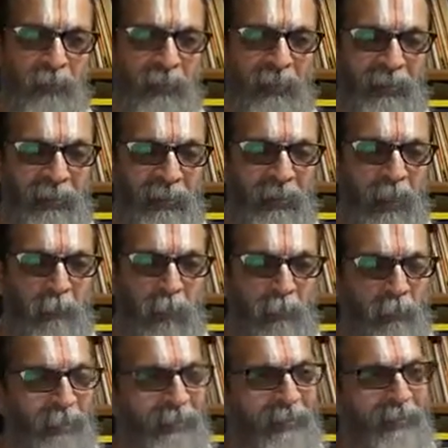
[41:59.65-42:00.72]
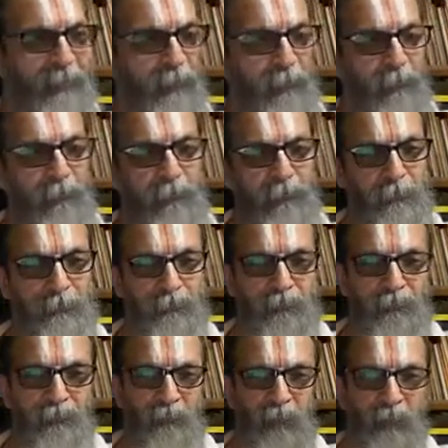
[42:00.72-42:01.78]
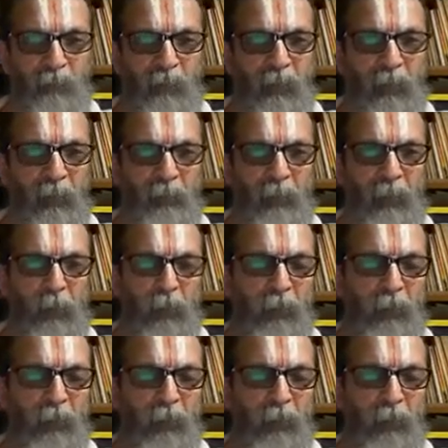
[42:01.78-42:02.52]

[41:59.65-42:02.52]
They are credible by itself. They